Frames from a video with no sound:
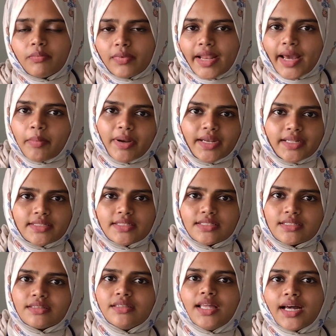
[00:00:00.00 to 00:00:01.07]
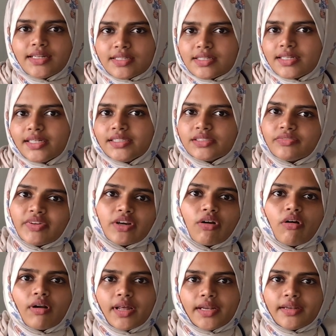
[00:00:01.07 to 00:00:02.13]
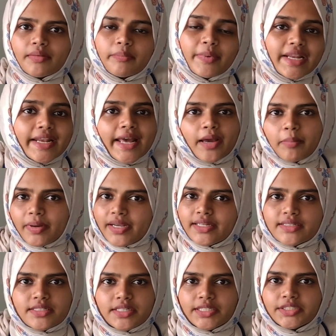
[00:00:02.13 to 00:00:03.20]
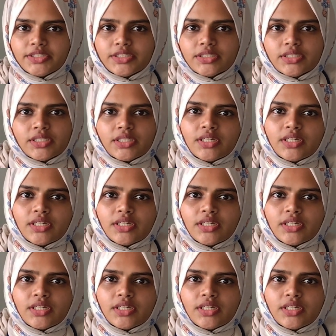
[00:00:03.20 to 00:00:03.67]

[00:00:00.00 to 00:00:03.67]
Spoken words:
diabetes, that stage we call it pre-diabetic stage.